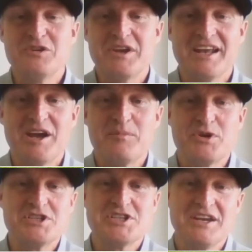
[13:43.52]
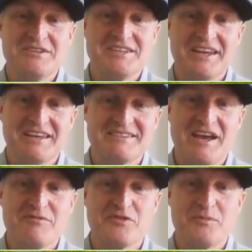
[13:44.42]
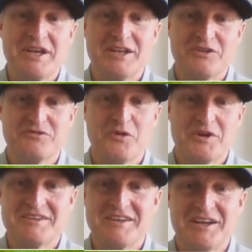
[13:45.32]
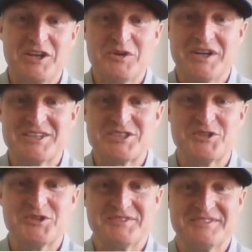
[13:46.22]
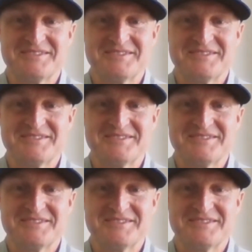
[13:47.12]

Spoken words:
you, Ken. I appreciate you taking time for me and look forward to talking to you again soon.